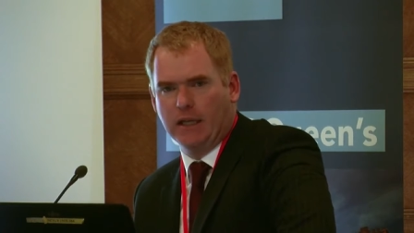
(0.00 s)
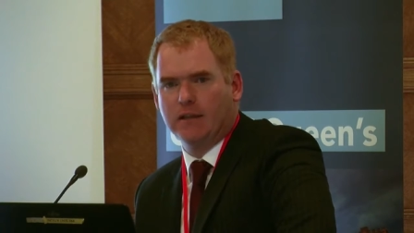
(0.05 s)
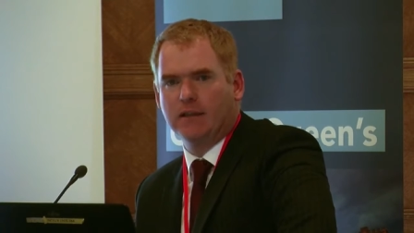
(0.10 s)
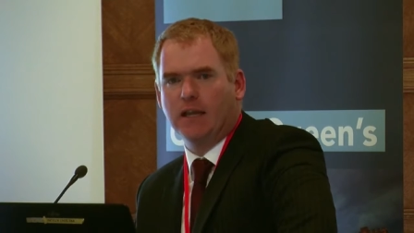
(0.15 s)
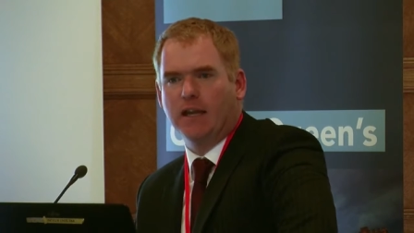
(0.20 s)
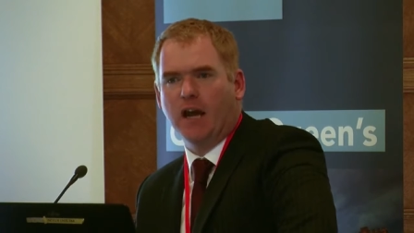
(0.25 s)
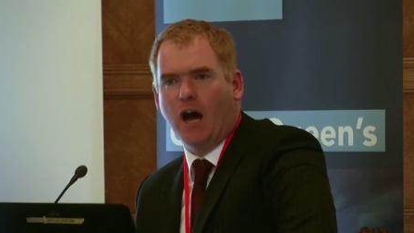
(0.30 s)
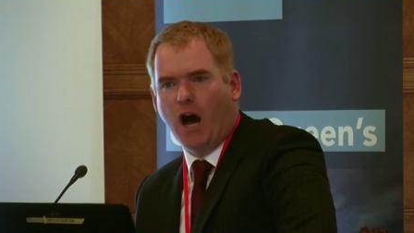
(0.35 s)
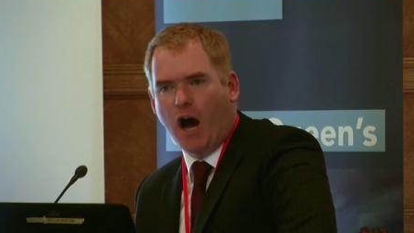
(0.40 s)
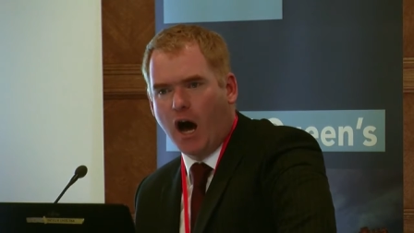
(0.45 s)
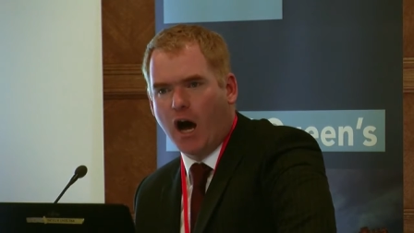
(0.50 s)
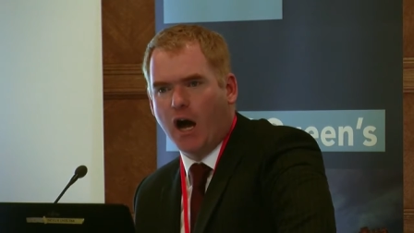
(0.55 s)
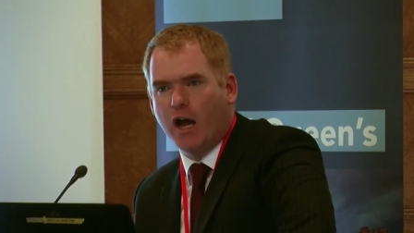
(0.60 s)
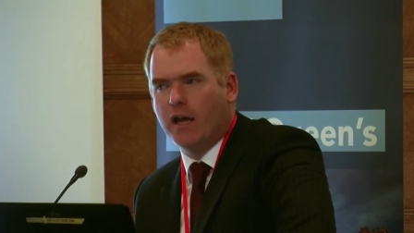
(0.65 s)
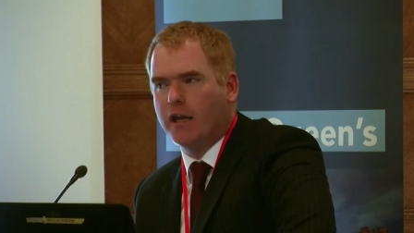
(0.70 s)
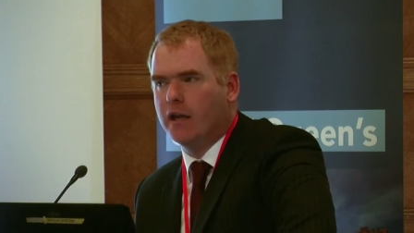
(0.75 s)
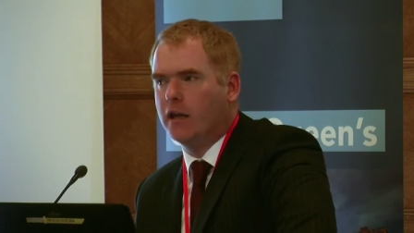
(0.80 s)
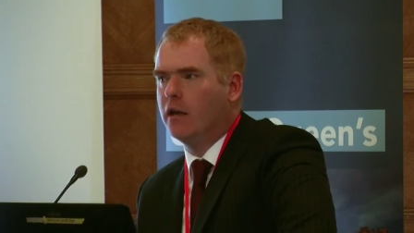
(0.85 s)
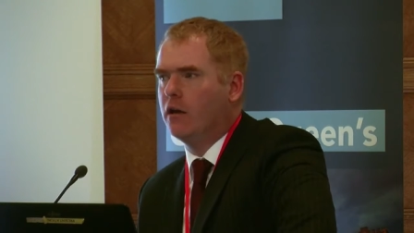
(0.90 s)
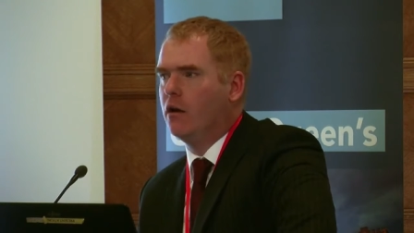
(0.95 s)
that
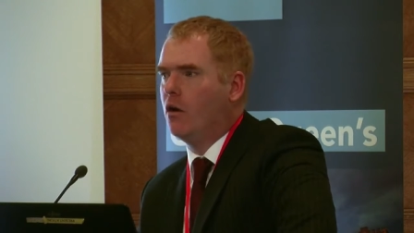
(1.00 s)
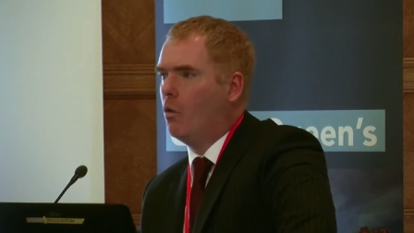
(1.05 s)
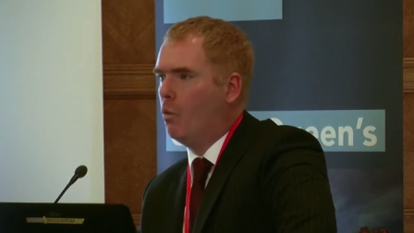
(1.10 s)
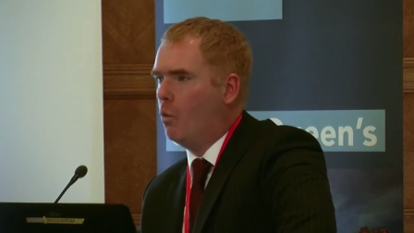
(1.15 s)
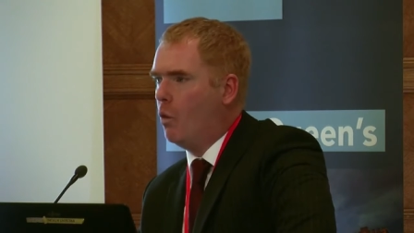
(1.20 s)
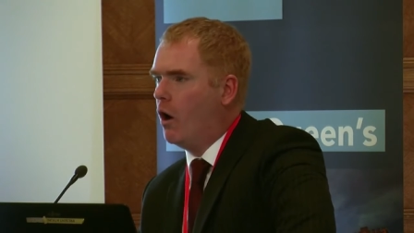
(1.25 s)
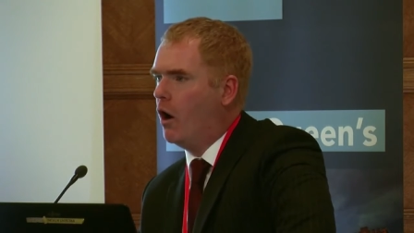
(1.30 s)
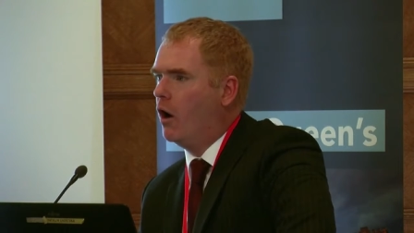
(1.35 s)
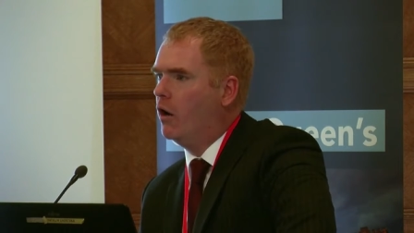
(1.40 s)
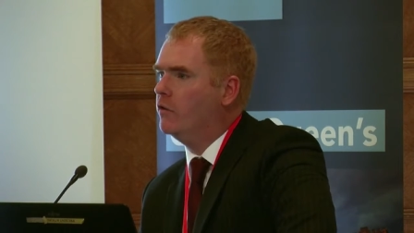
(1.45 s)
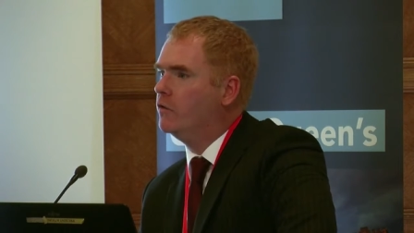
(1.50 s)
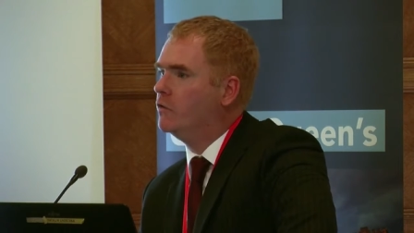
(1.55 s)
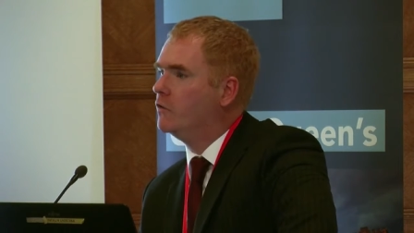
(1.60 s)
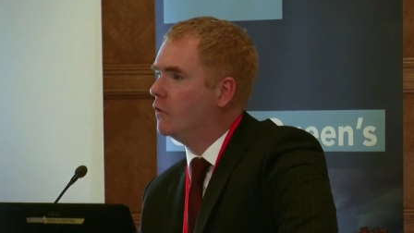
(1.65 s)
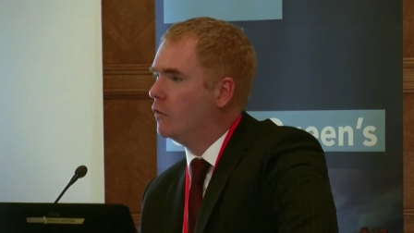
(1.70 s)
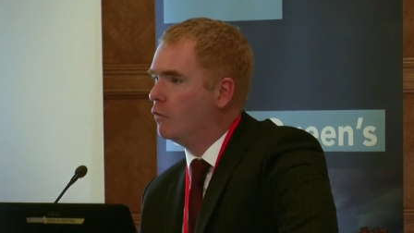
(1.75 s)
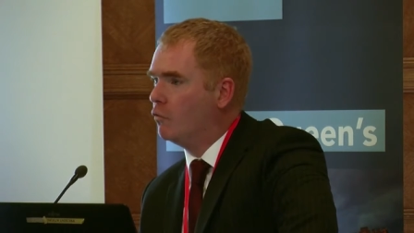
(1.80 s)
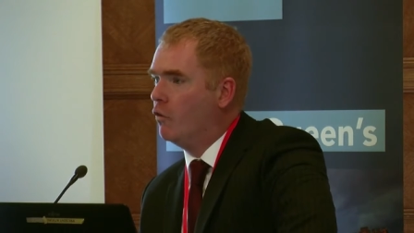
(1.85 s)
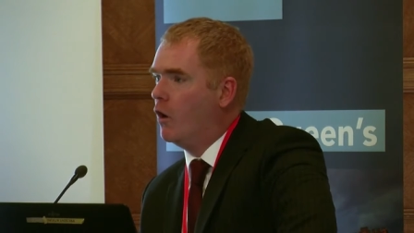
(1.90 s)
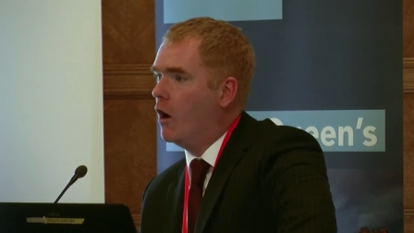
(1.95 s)
I was
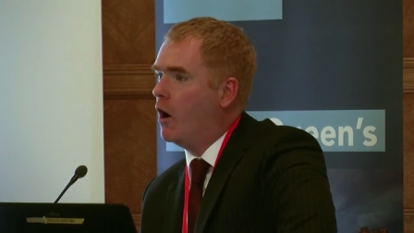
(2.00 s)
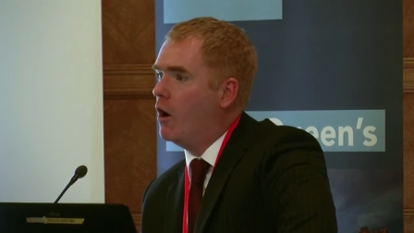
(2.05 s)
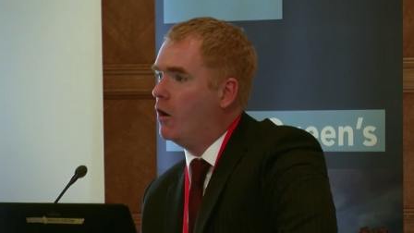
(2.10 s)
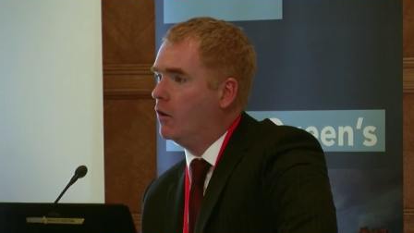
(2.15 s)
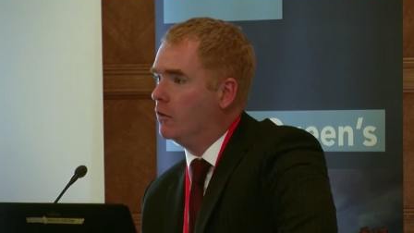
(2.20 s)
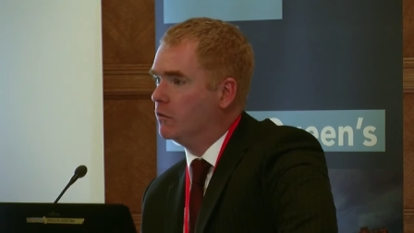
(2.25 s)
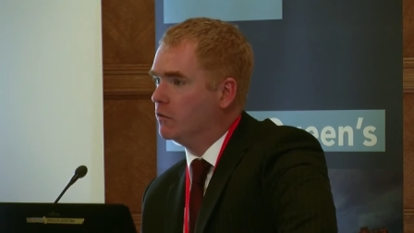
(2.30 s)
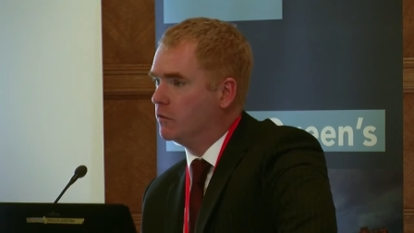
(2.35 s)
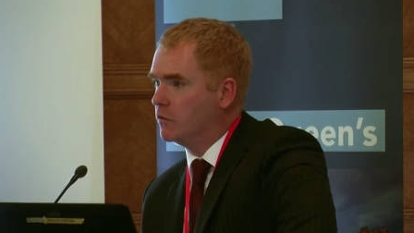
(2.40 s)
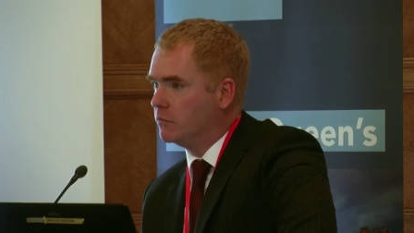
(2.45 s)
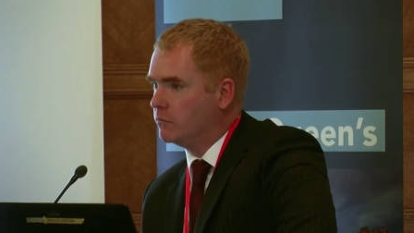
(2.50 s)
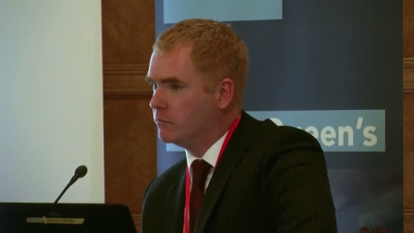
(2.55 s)
wronged.